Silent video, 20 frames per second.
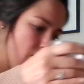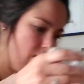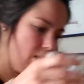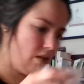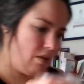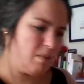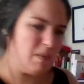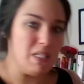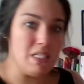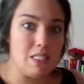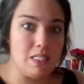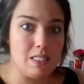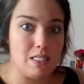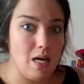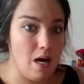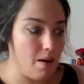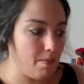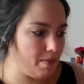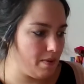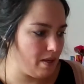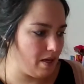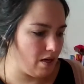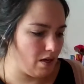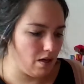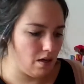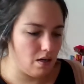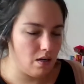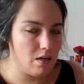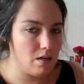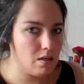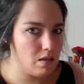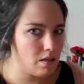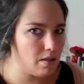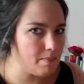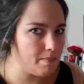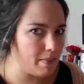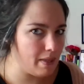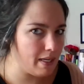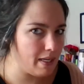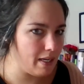I'm going to stop there. I
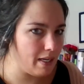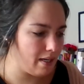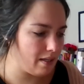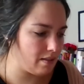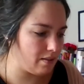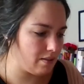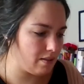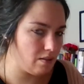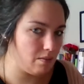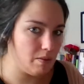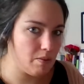might add a little